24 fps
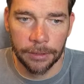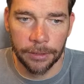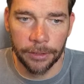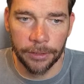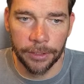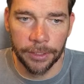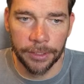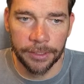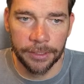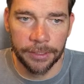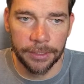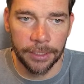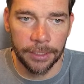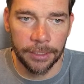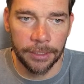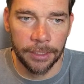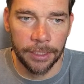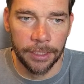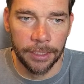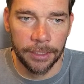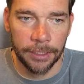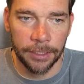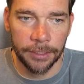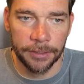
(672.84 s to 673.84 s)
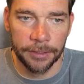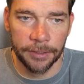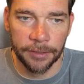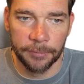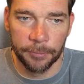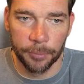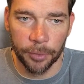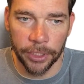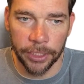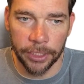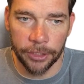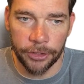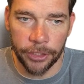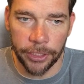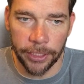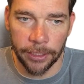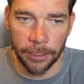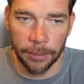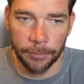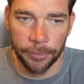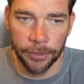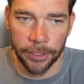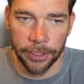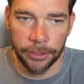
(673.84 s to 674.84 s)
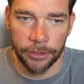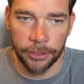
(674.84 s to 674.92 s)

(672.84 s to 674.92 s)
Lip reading: Notice that this is British Air,